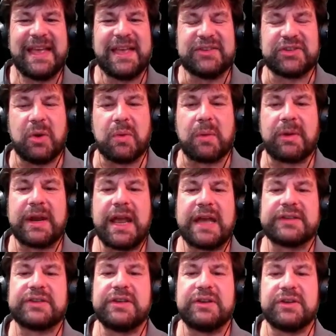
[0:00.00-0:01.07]
So what we're going to
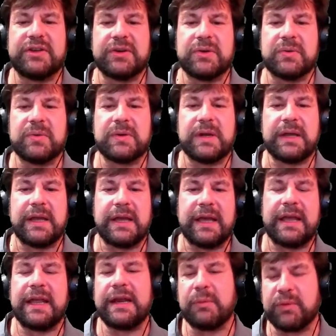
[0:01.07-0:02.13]
ask you to do,
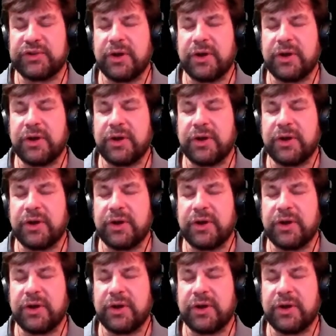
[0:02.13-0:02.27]
and it was